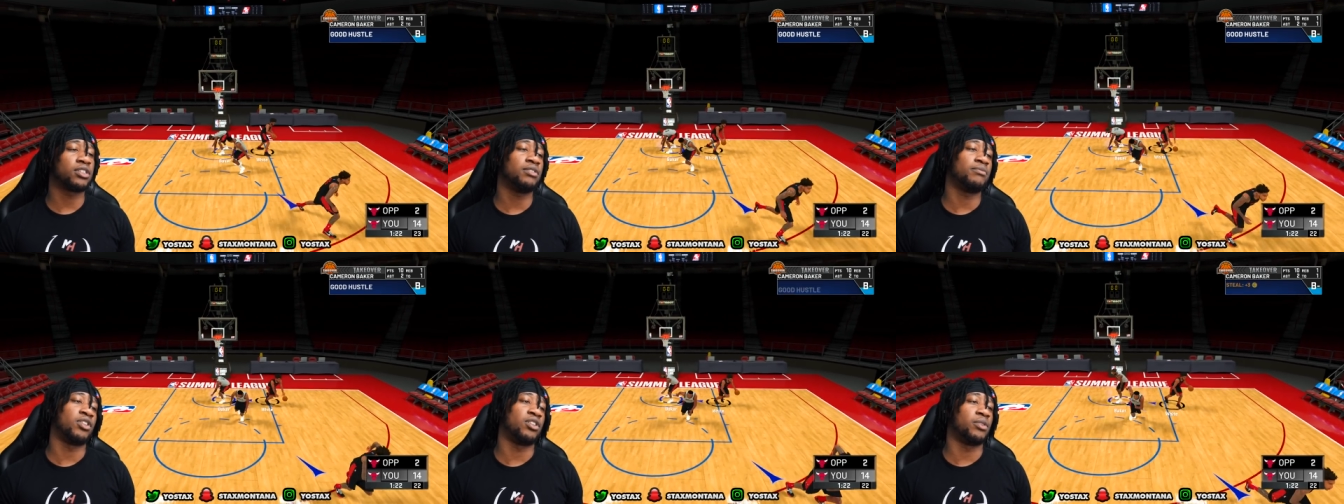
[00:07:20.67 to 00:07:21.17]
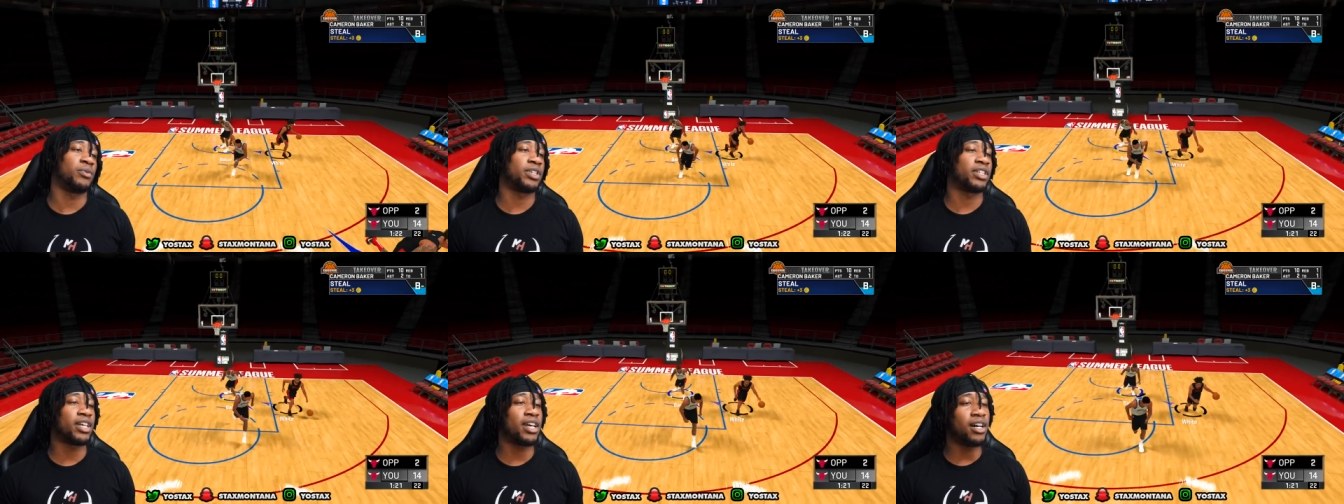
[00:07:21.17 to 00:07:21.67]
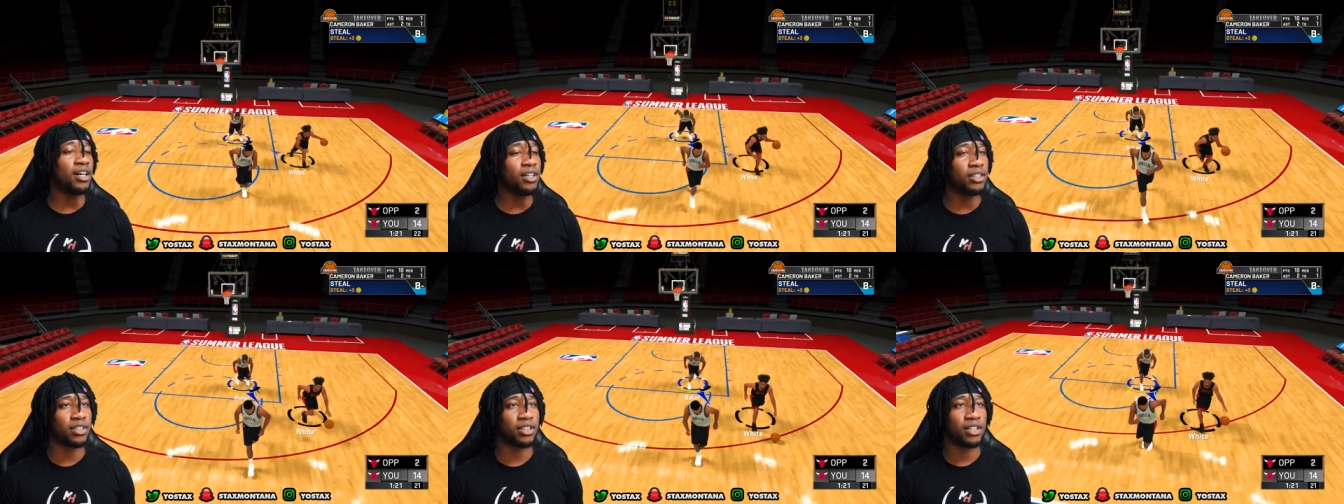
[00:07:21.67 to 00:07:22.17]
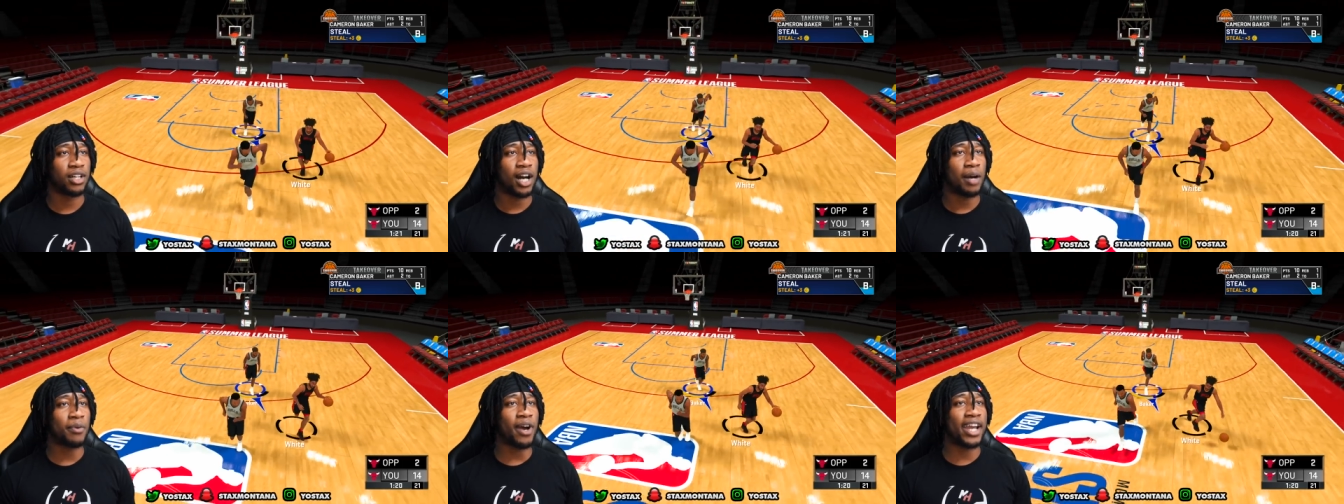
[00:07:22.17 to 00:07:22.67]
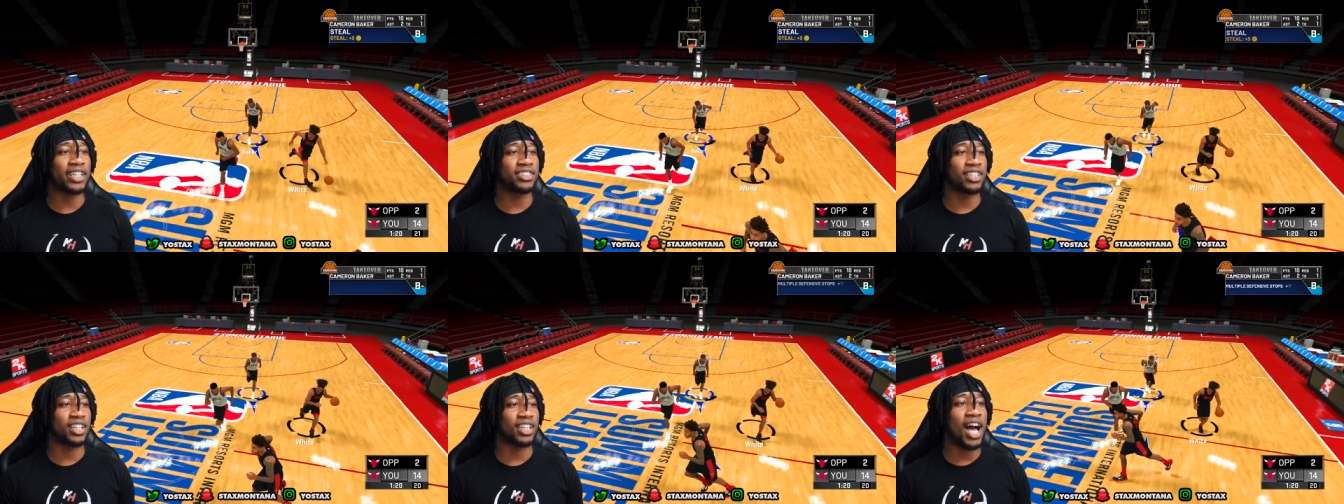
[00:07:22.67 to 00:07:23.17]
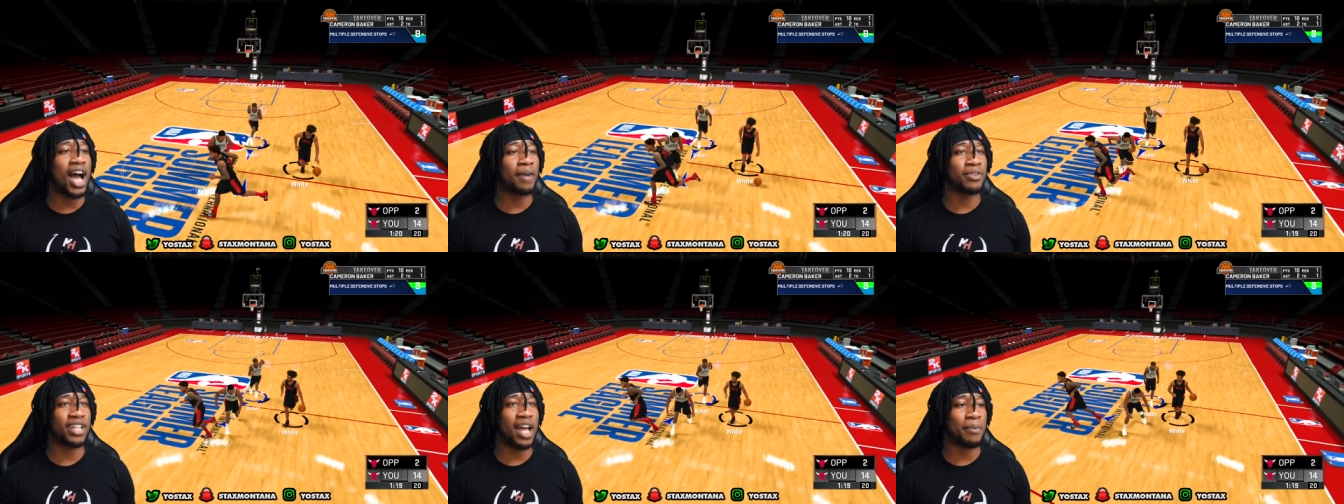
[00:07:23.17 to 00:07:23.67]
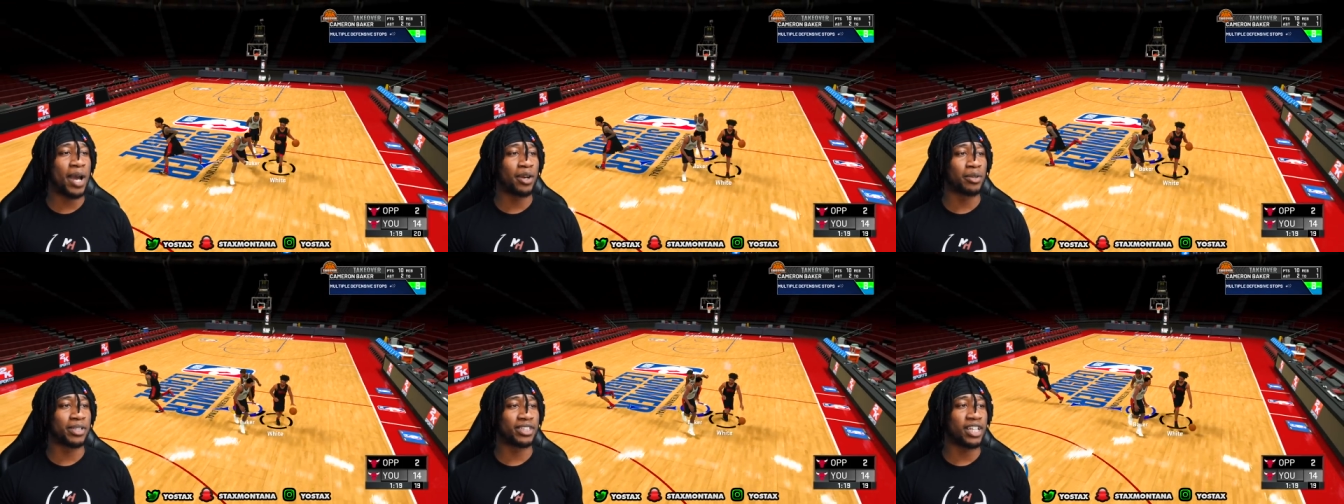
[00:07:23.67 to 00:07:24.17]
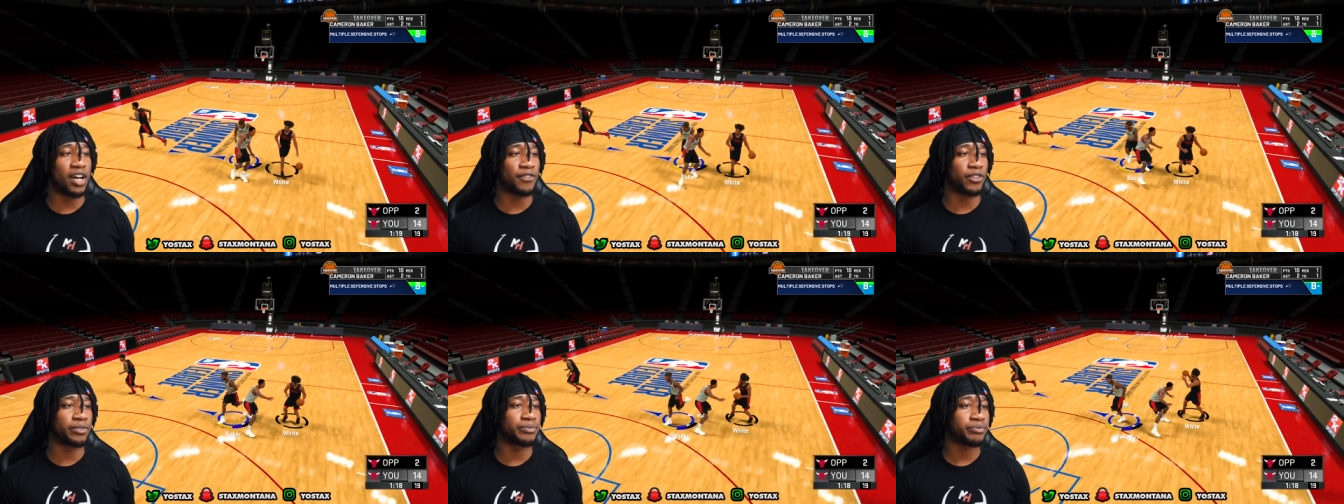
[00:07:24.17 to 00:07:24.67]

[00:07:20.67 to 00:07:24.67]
Come on, Wendell. Probably should have lobbed it. That probably would have been tougher.